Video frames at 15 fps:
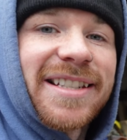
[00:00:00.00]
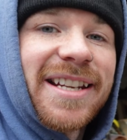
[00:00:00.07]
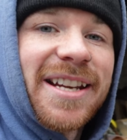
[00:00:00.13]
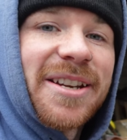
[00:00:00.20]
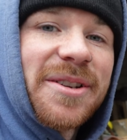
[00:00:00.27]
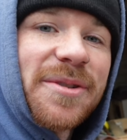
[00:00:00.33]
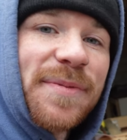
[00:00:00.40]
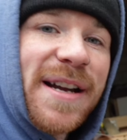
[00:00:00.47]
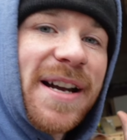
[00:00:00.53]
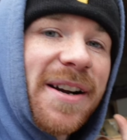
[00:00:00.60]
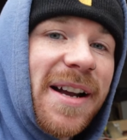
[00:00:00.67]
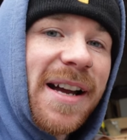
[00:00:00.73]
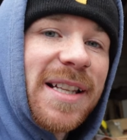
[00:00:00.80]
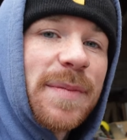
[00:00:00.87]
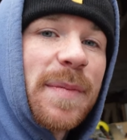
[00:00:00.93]
to you, we are
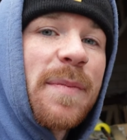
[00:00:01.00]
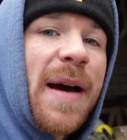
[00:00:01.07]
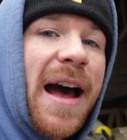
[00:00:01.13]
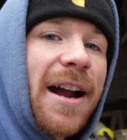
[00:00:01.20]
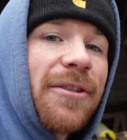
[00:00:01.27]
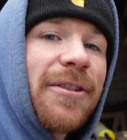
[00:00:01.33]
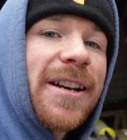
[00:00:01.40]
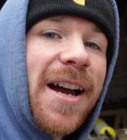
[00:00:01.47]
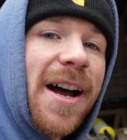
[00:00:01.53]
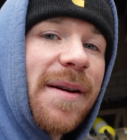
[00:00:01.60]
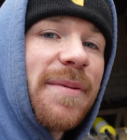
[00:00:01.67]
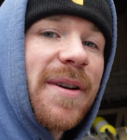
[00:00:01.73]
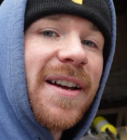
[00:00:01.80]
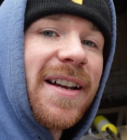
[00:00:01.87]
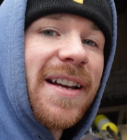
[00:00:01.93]
going to be powering up
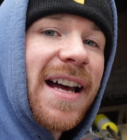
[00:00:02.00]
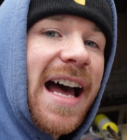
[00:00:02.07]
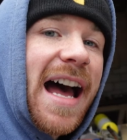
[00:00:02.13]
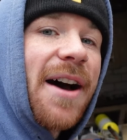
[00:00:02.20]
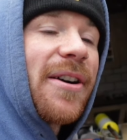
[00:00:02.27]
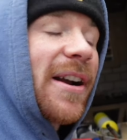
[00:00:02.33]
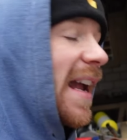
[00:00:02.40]
our